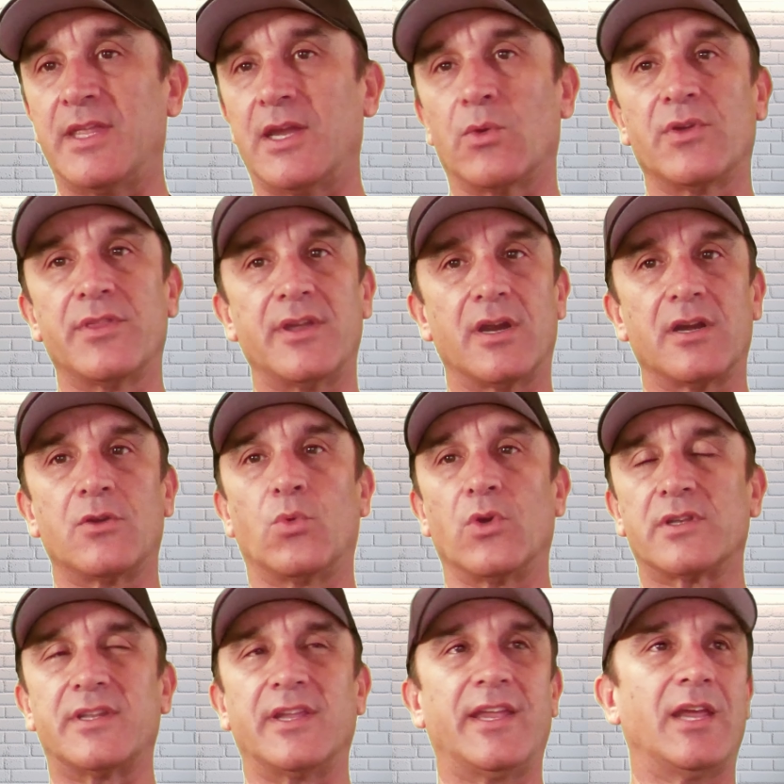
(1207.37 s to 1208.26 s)
They were there to
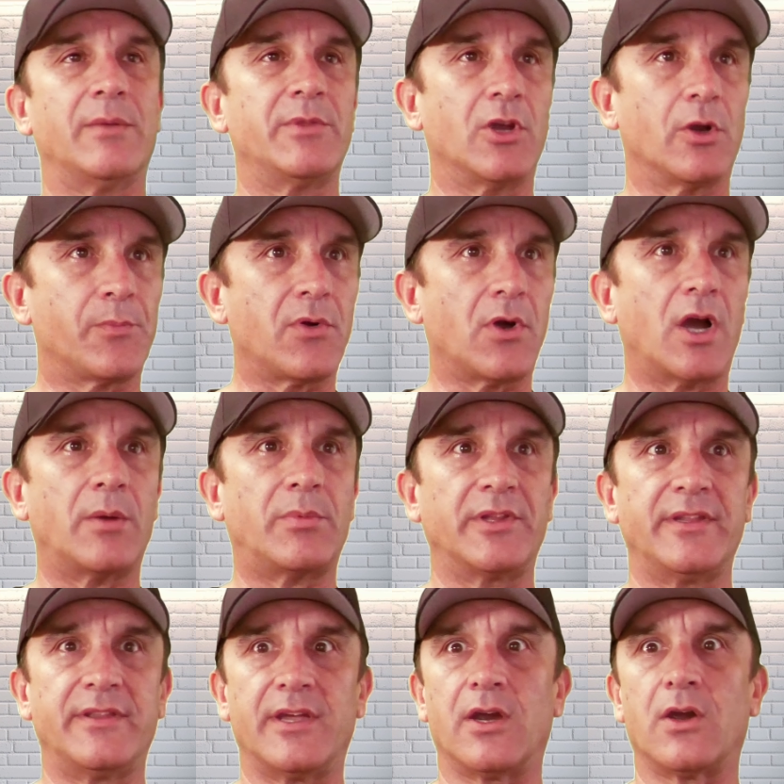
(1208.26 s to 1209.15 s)
work the game. They were
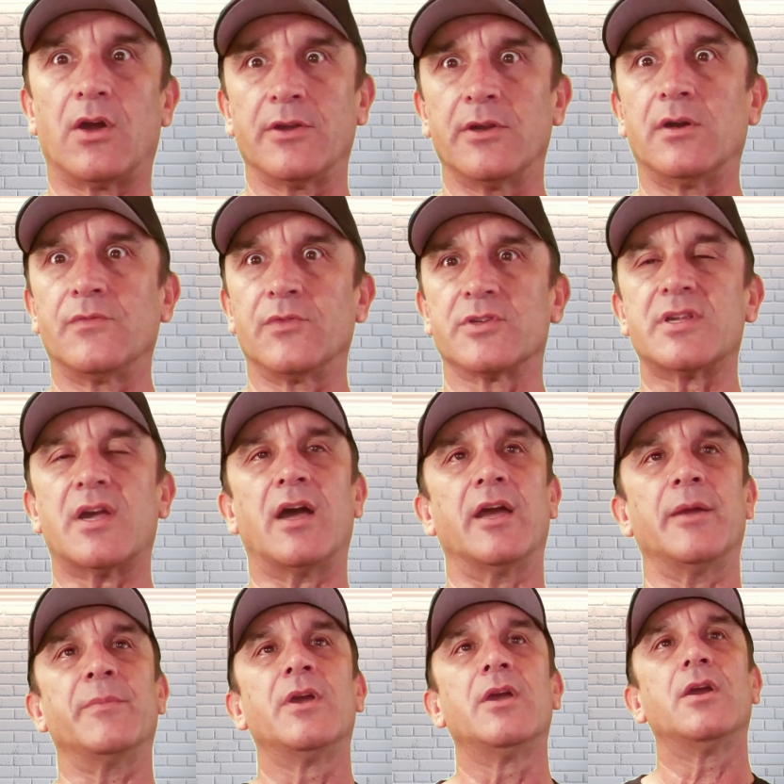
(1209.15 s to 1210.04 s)
probably there on
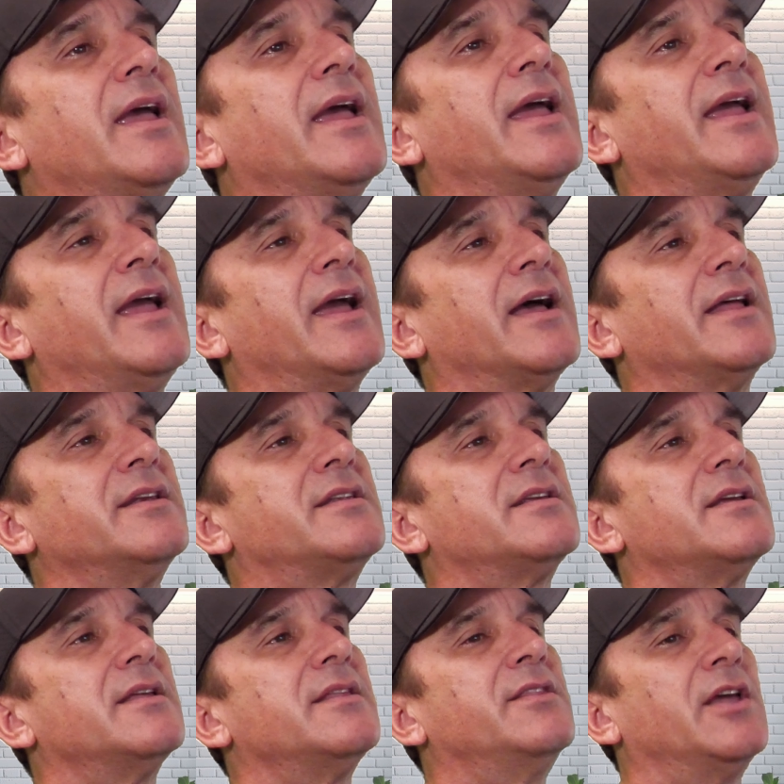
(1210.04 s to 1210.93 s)
overtime.
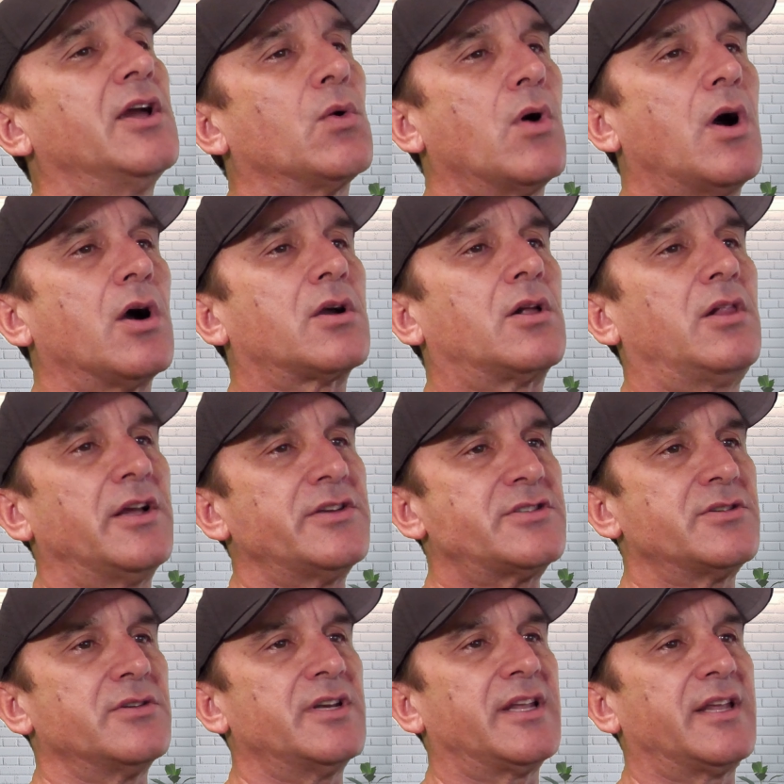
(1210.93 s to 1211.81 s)
And they were all
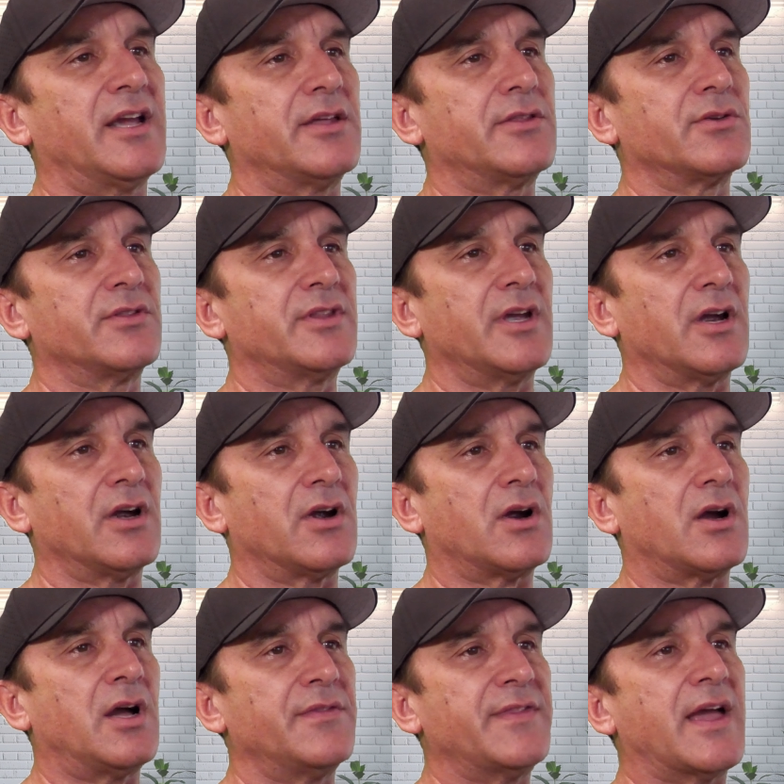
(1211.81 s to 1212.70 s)
clustered together
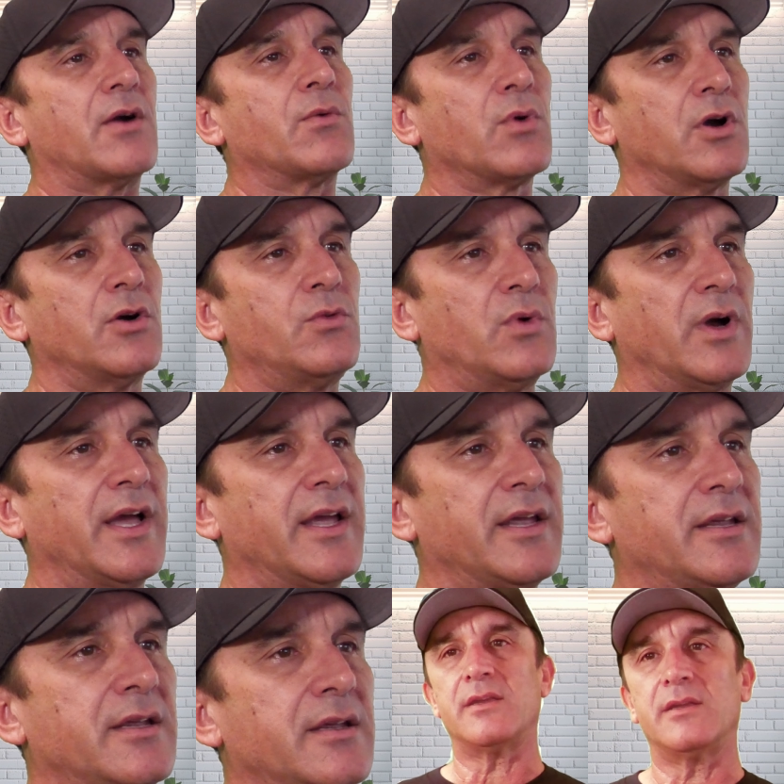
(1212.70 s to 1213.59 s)
there on that
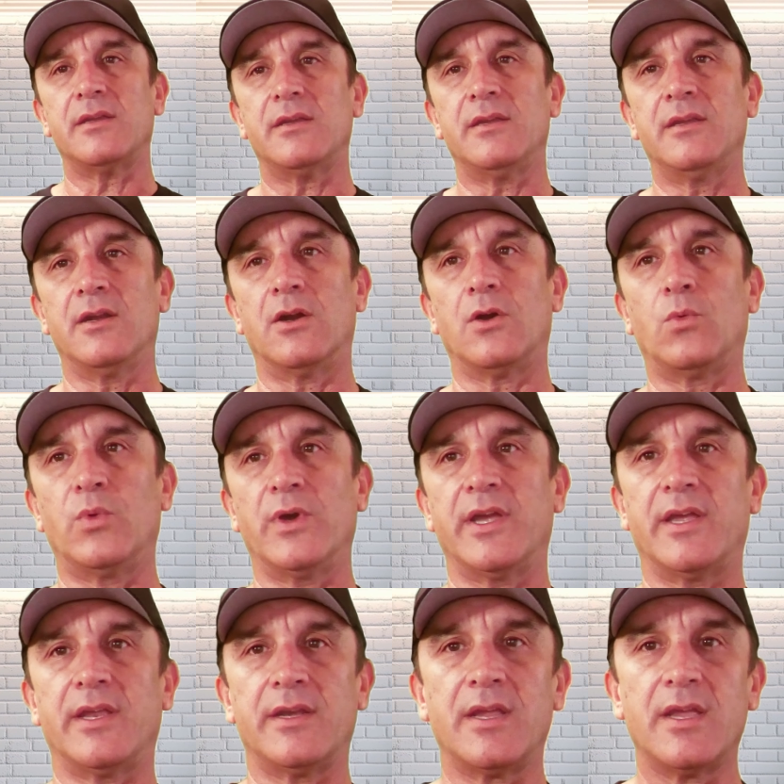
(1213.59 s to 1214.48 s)
roadway, you know,
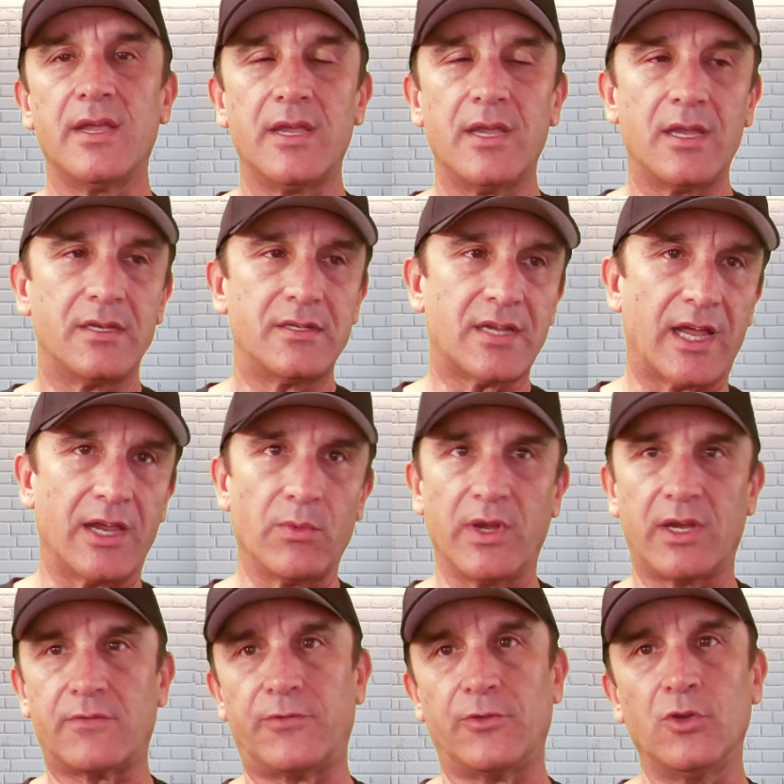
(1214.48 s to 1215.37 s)
when
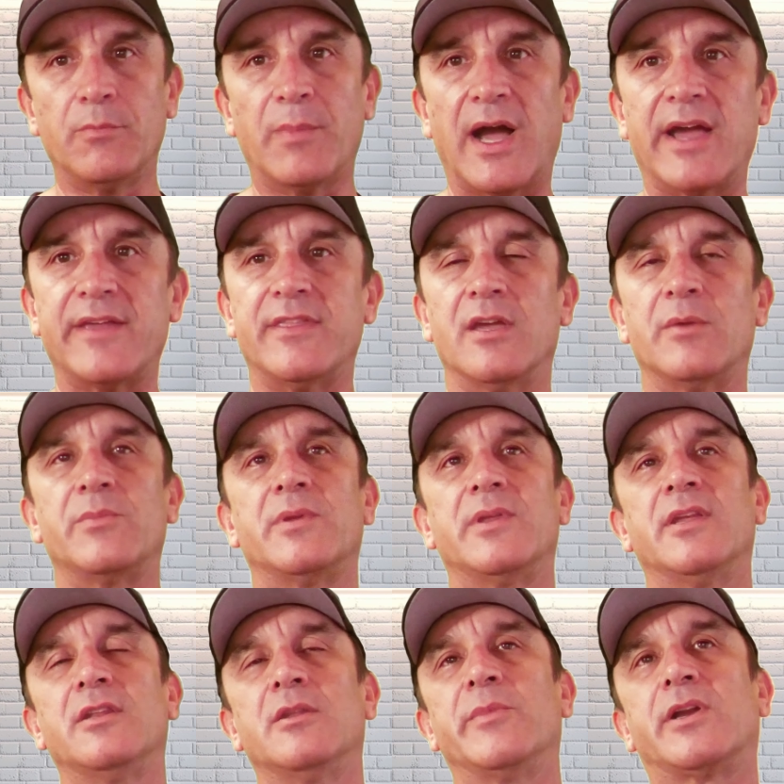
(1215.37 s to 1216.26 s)
Tyreek flew by them
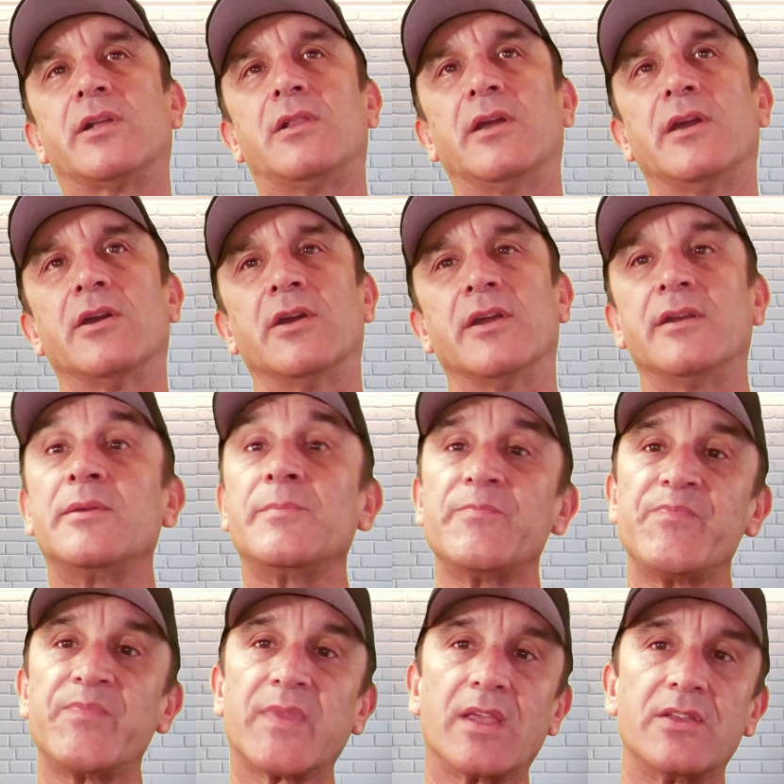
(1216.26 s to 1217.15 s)
in the McLaren.
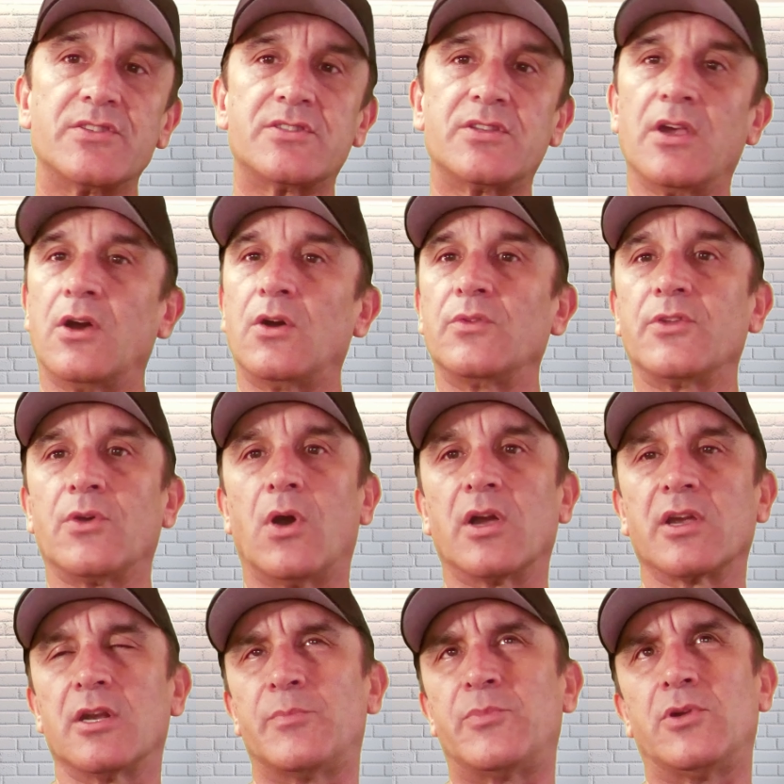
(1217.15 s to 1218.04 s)
So they're
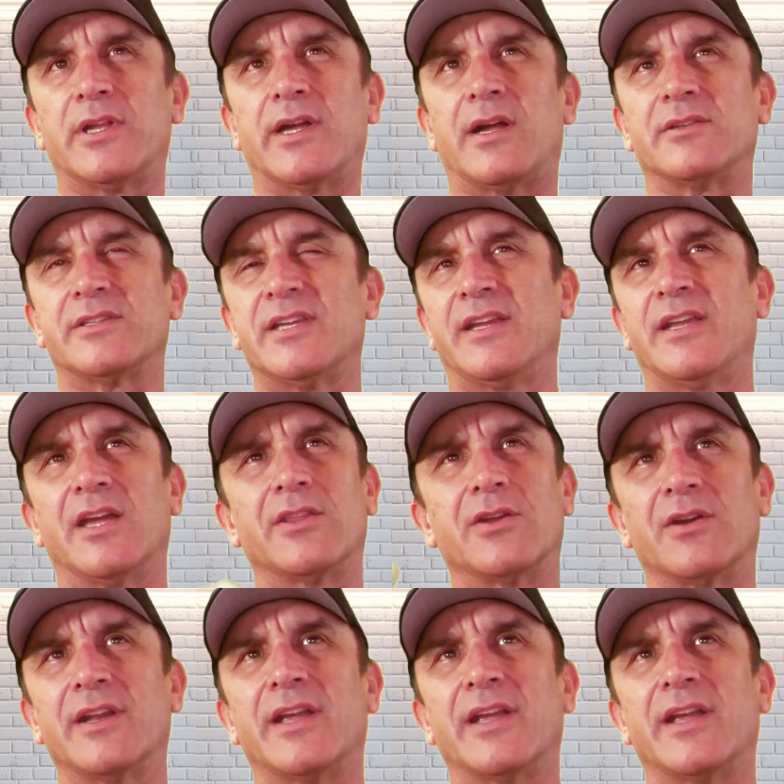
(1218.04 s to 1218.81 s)
all going to pull out together.